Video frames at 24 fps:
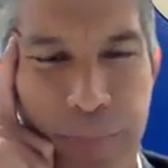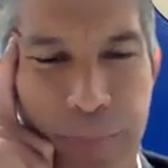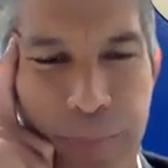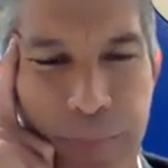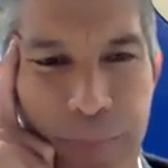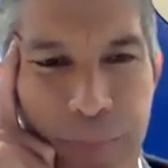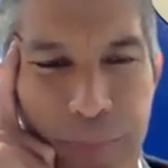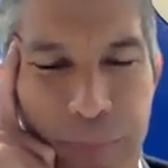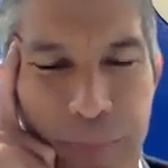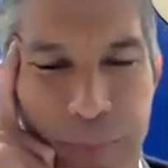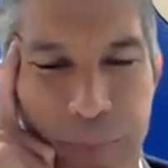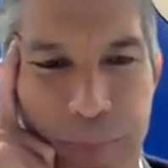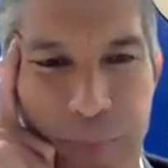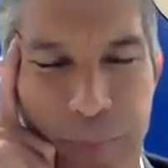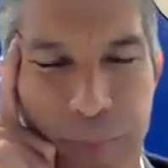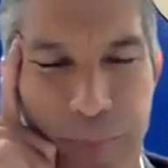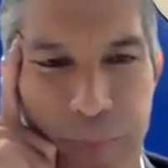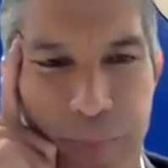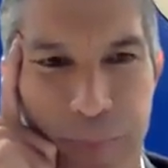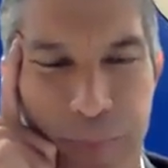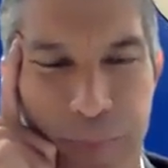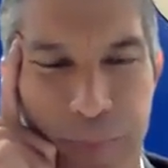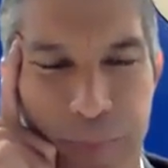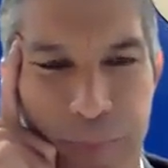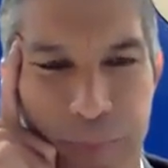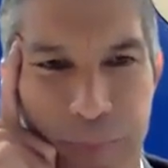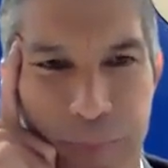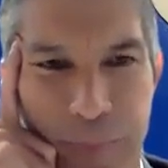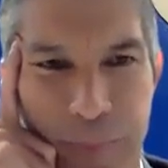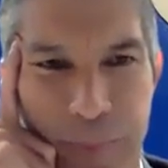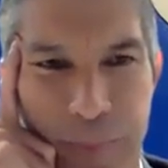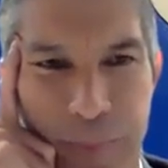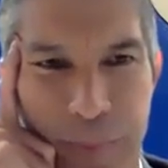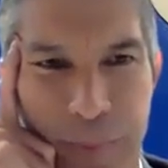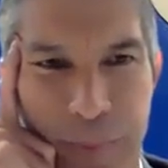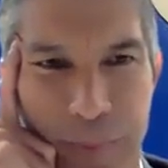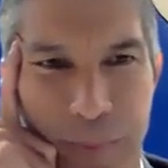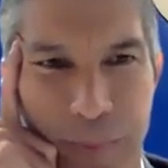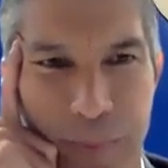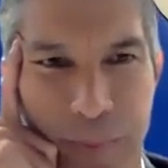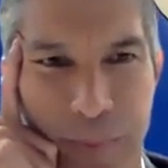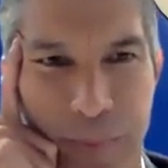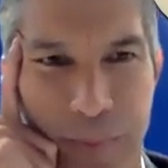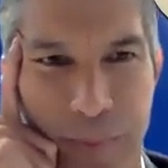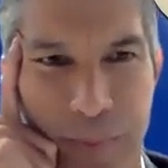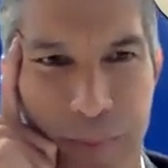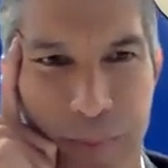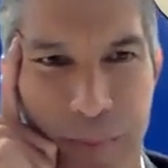
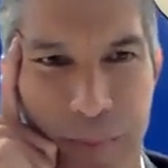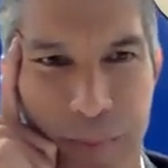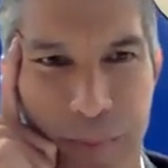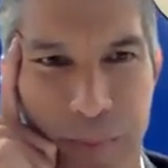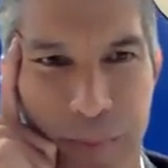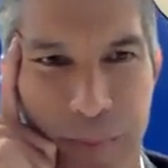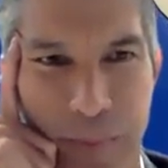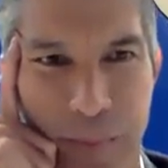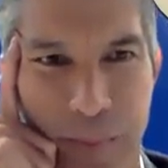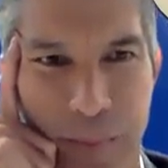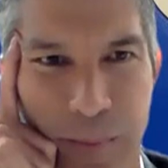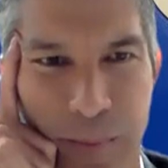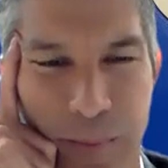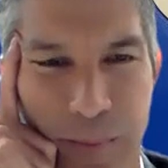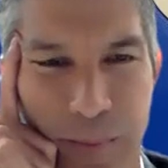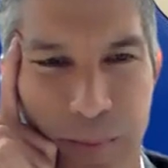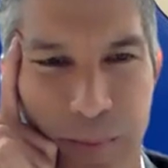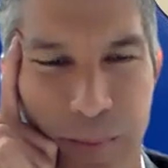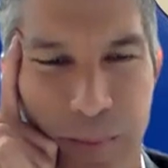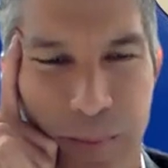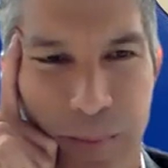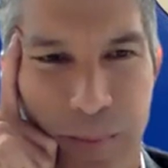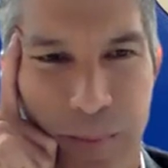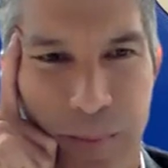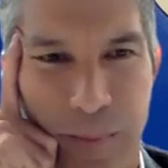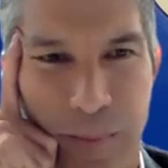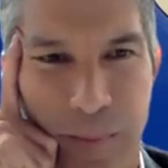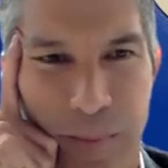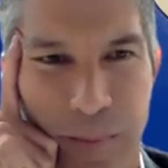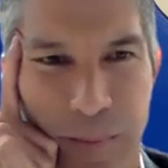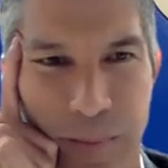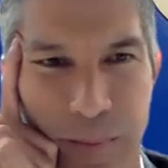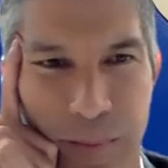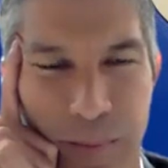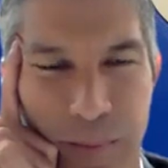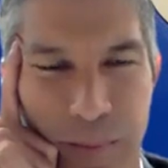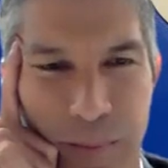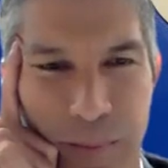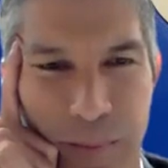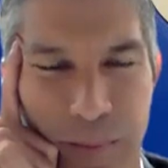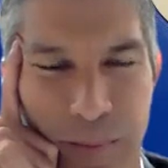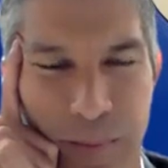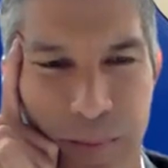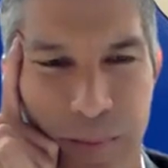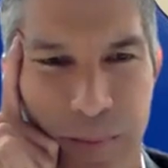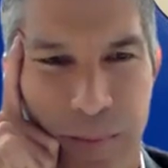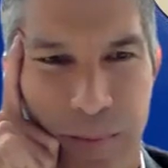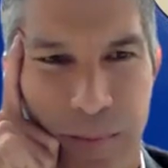
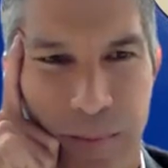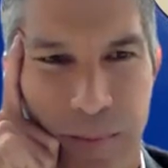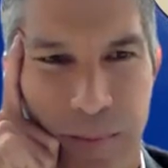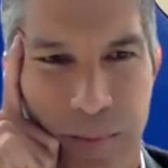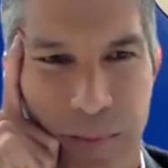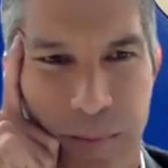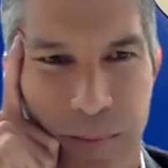This person isn't speaking.